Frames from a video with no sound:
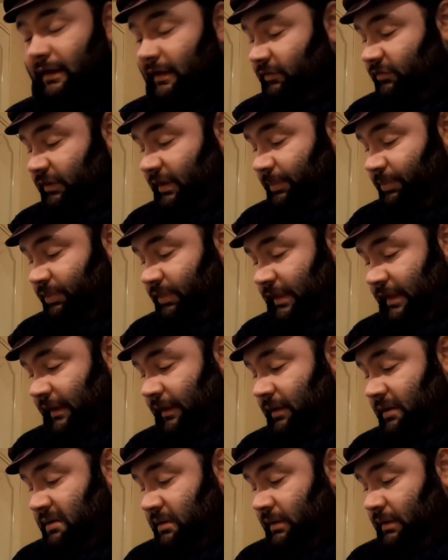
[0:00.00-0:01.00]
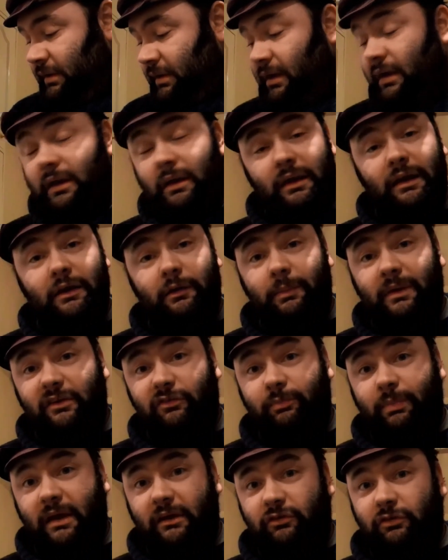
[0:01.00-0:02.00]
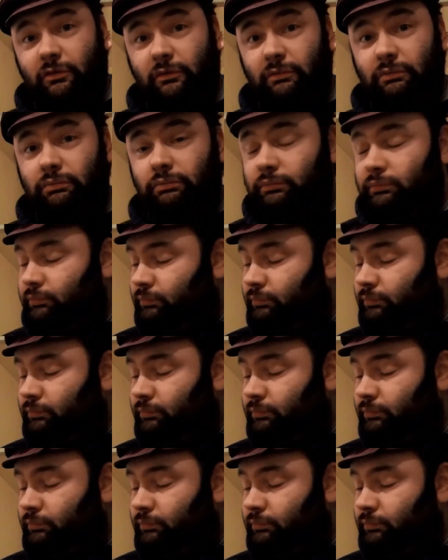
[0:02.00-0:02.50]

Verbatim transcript: is something a little bit special.